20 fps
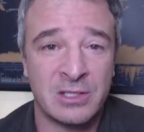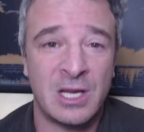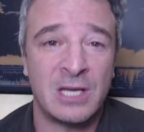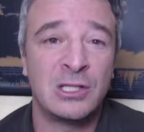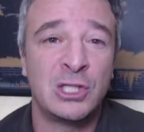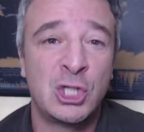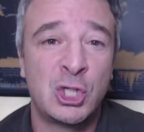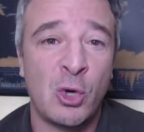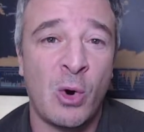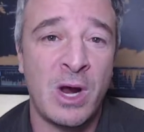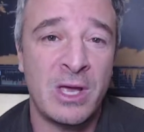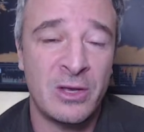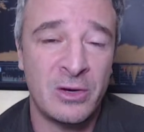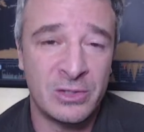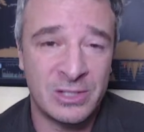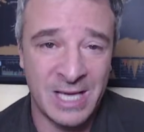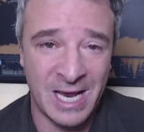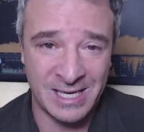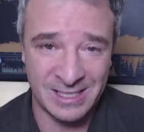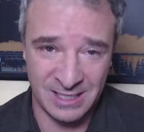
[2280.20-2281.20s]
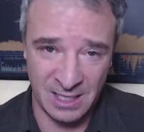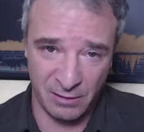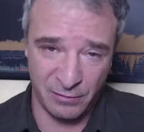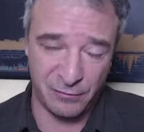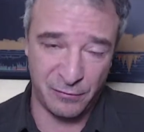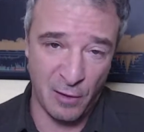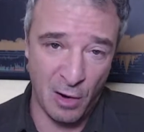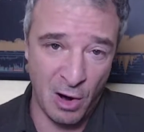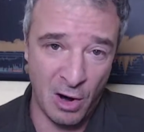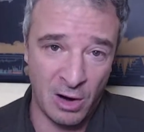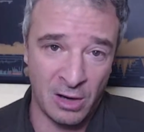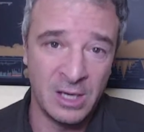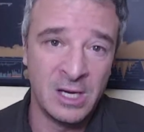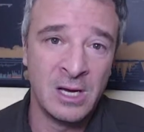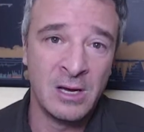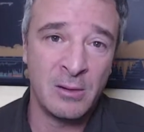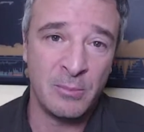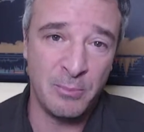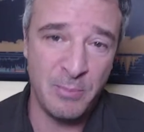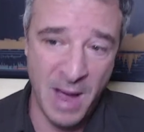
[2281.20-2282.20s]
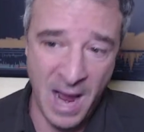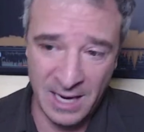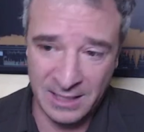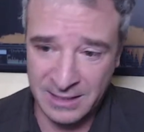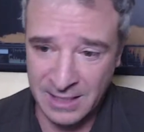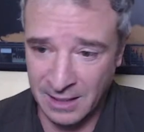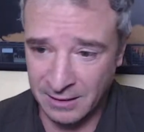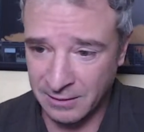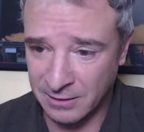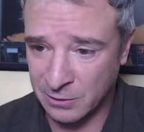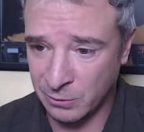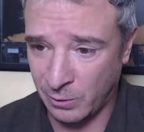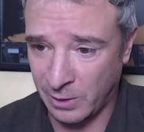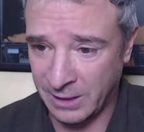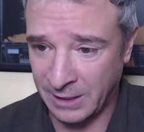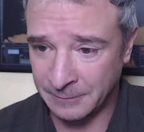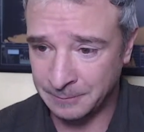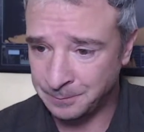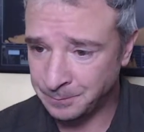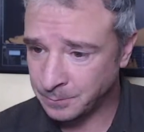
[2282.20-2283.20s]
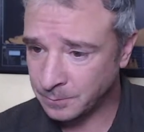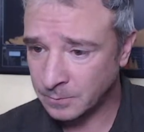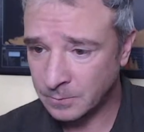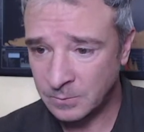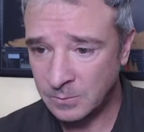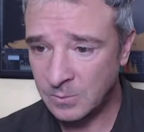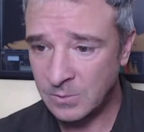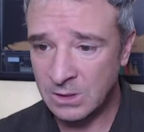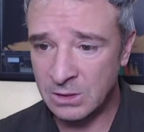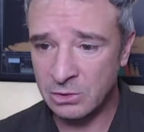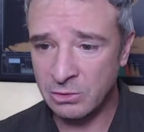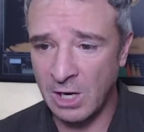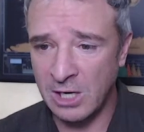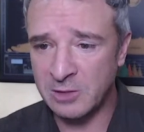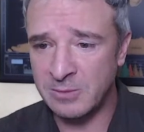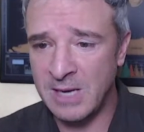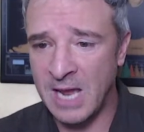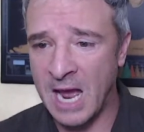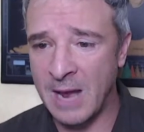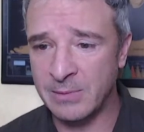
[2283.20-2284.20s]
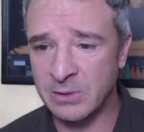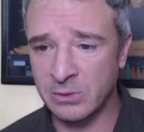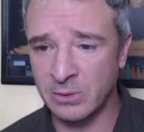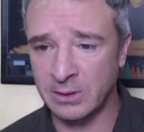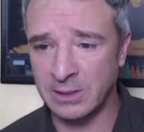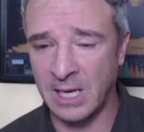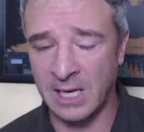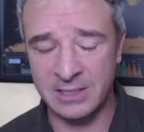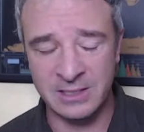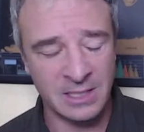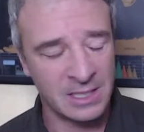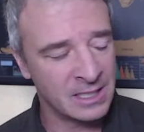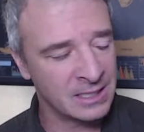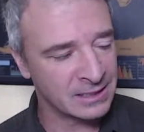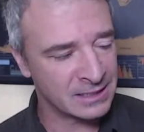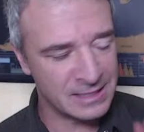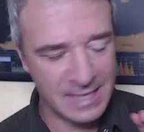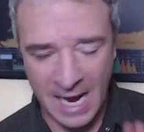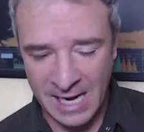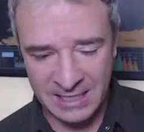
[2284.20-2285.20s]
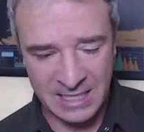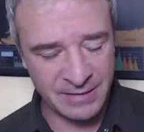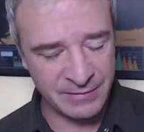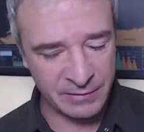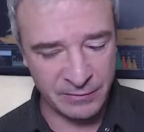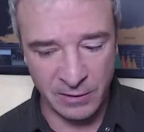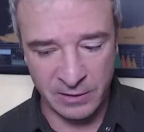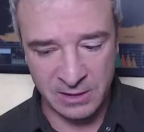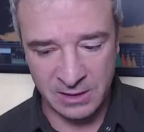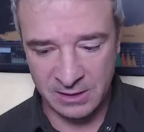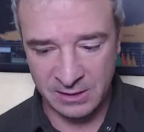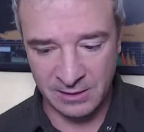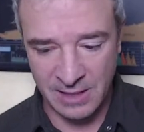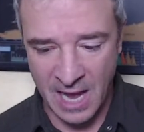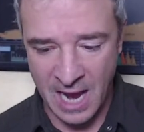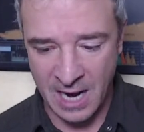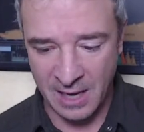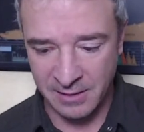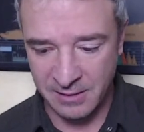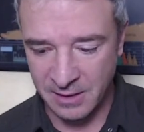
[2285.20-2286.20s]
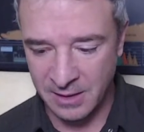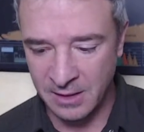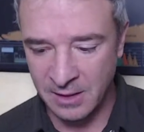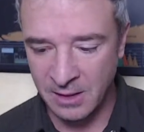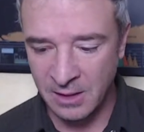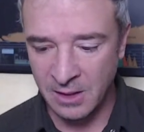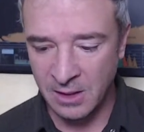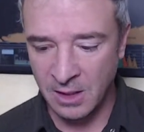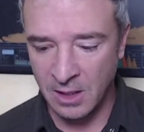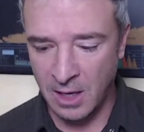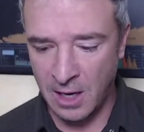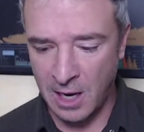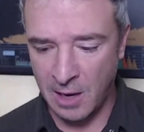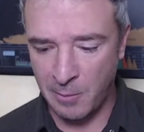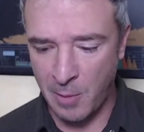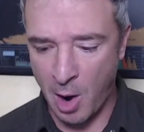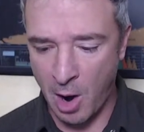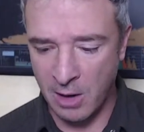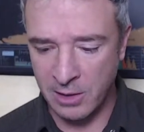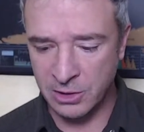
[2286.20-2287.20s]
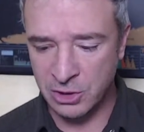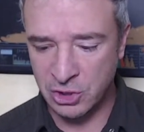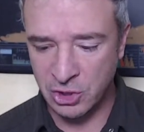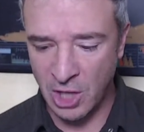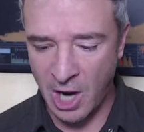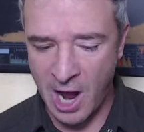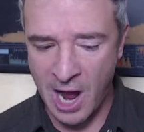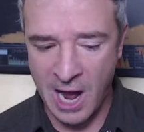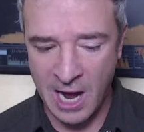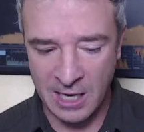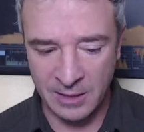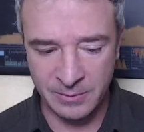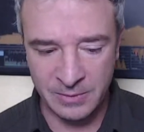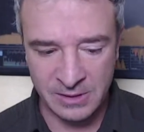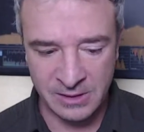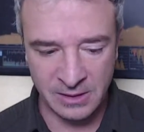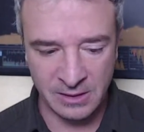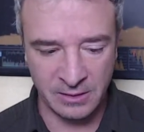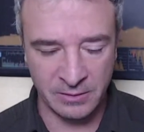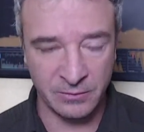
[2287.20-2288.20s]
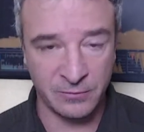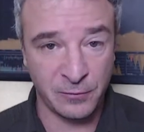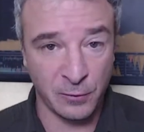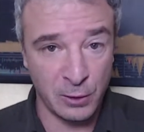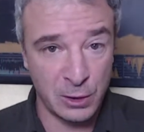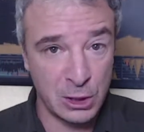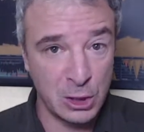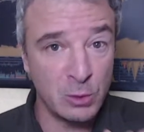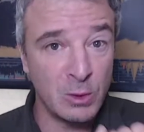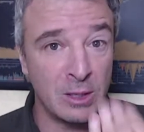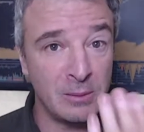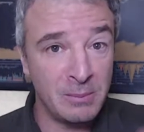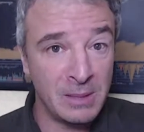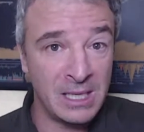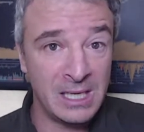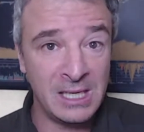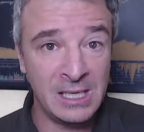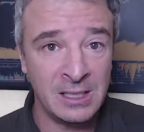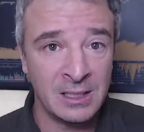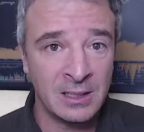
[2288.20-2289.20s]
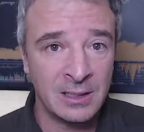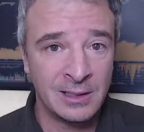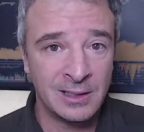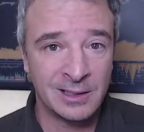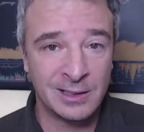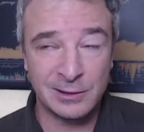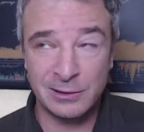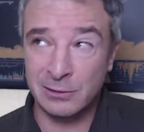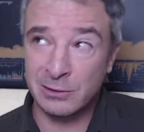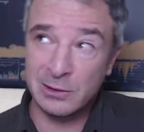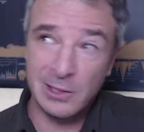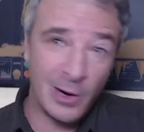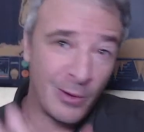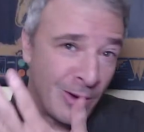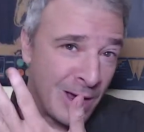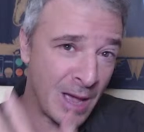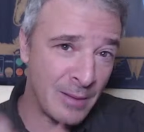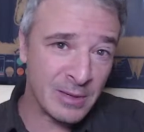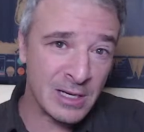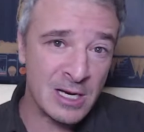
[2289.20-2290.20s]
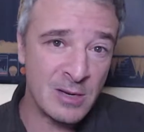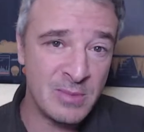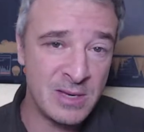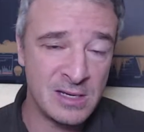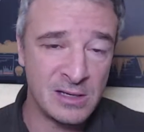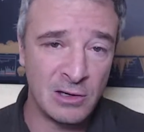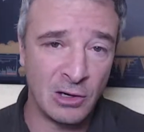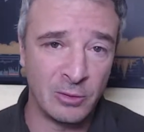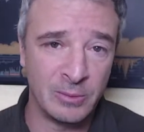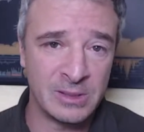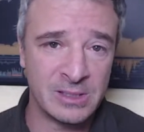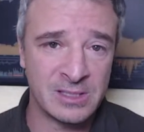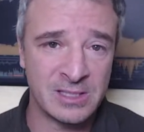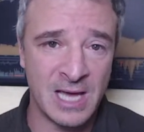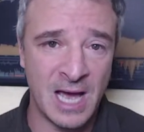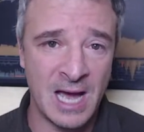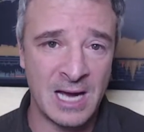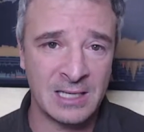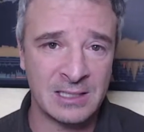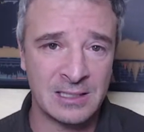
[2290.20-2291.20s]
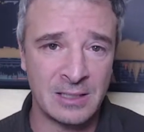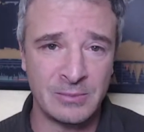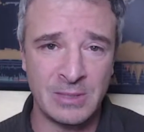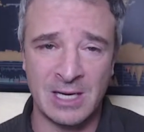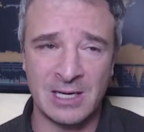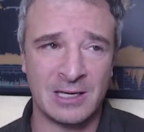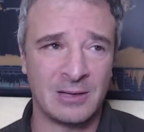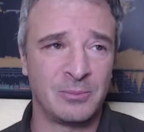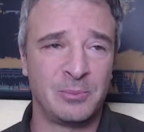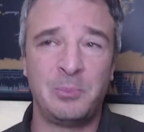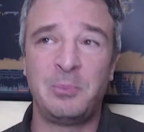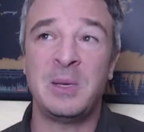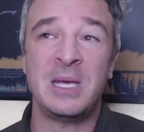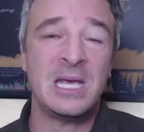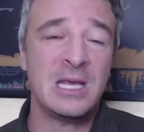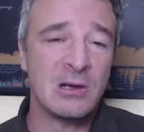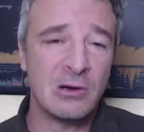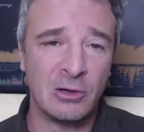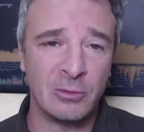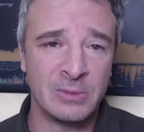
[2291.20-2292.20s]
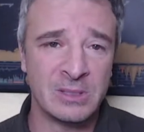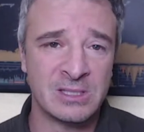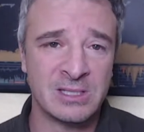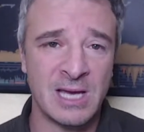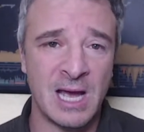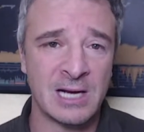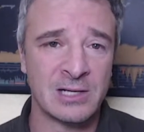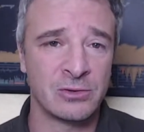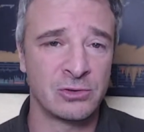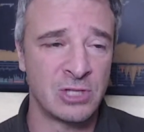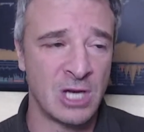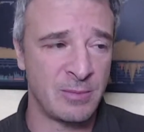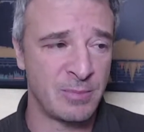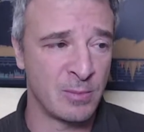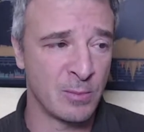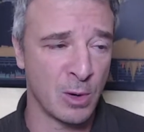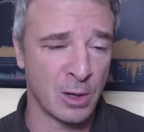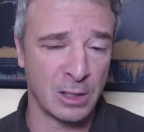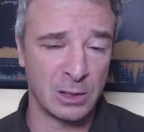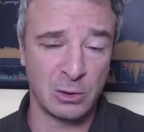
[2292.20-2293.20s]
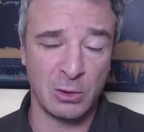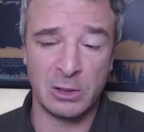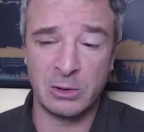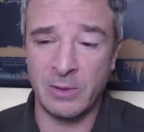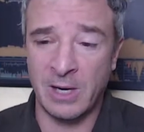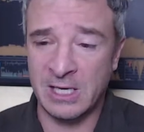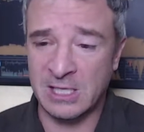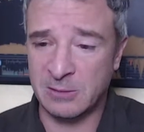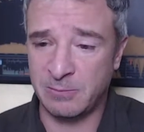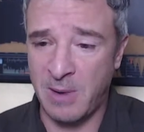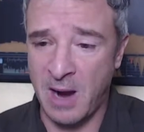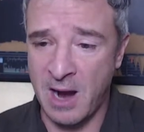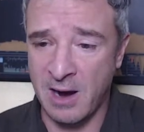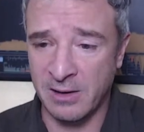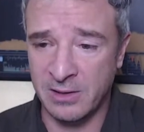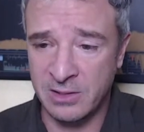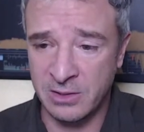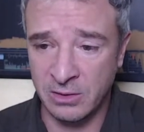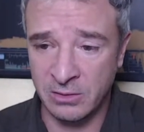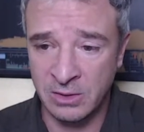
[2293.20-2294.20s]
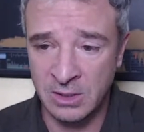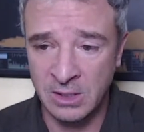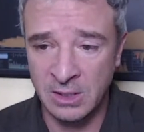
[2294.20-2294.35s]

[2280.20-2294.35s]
Enjoy those as they fall back down to twenty. Drives me absolutely nuts. It's not David versus Goliath. Um, our jobs, for you and me, because there's no way I'm going to beat Goldman Sachs. I'm not going to be Goldman Sachs or J P Morgan, nor do I aspire to.